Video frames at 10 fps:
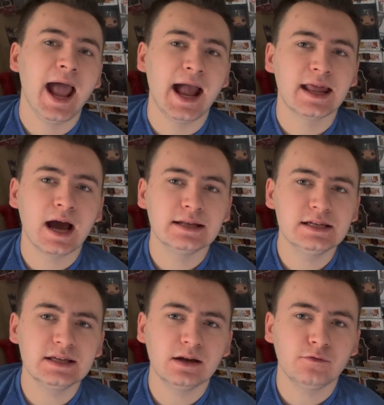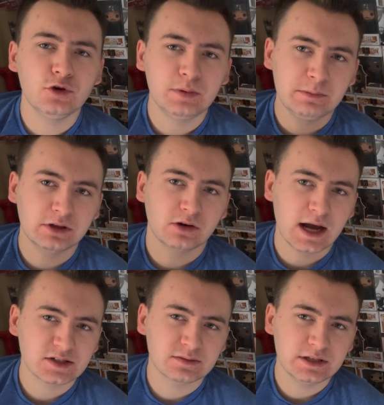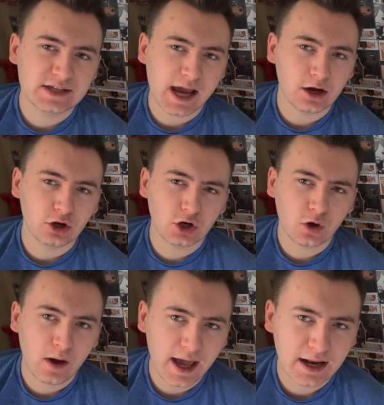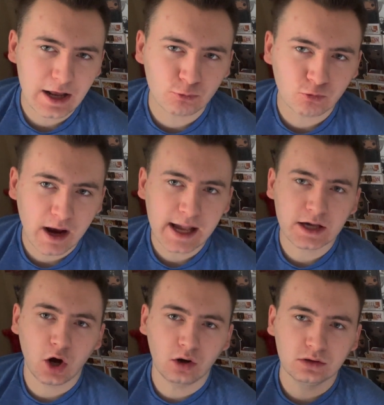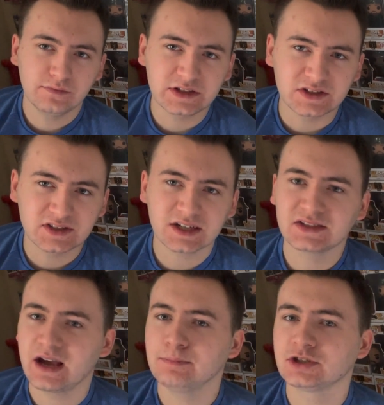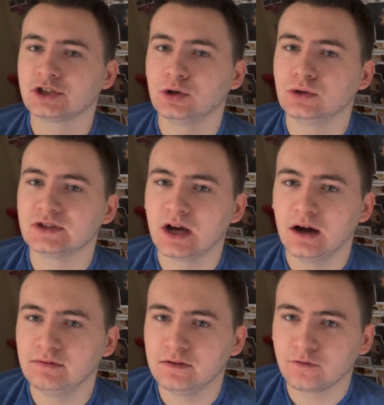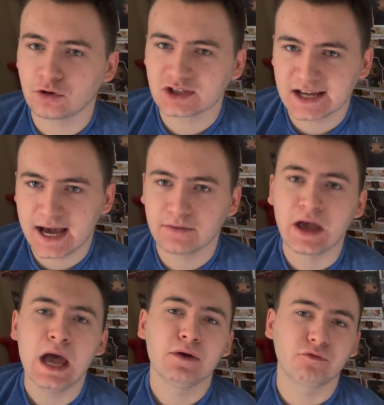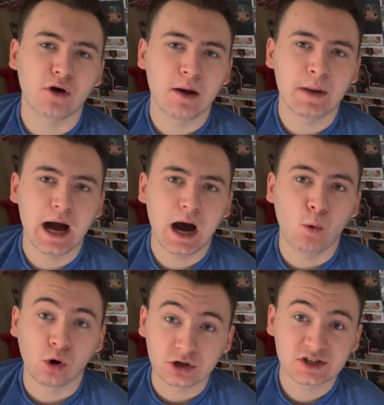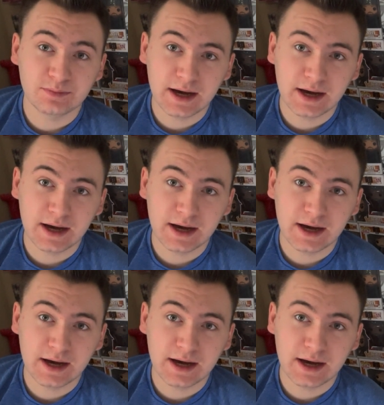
And I did get a few people that were asking me, Dan, are you going to go ahead and rank all of the six episodes of the first half from worst to